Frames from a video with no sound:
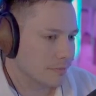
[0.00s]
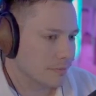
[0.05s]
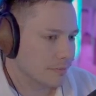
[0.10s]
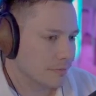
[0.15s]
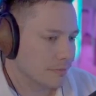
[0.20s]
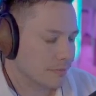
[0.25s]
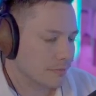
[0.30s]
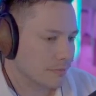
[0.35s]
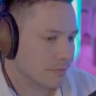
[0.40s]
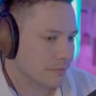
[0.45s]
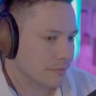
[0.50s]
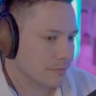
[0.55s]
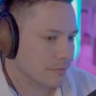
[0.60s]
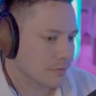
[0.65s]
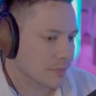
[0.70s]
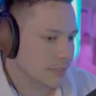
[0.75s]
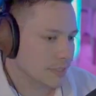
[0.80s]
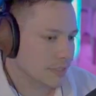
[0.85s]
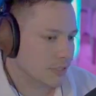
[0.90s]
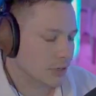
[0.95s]
Oh, okay.
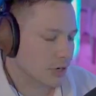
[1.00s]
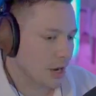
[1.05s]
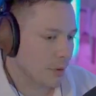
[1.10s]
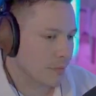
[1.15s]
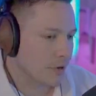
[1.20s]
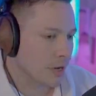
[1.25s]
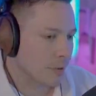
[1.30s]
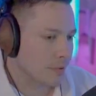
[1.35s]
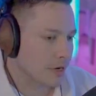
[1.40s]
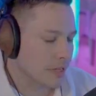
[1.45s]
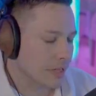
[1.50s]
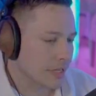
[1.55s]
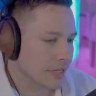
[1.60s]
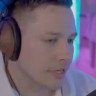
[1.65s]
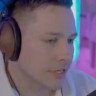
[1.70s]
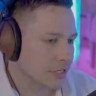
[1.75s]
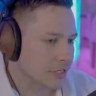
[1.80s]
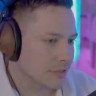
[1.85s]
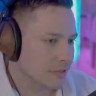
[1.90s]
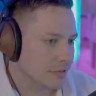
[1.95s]
So come come into the
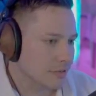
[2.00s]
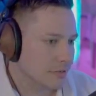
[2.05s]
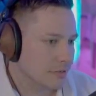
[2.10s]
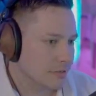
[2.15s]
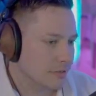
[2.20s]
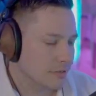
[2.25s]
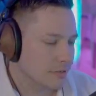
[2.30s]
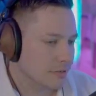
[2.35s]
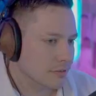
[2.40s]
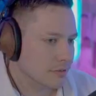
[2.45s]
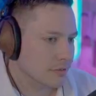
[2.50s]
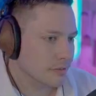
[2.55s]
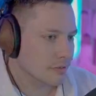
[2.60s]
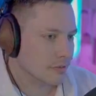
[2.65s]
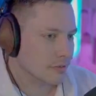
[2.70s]
kitchen. Like one second.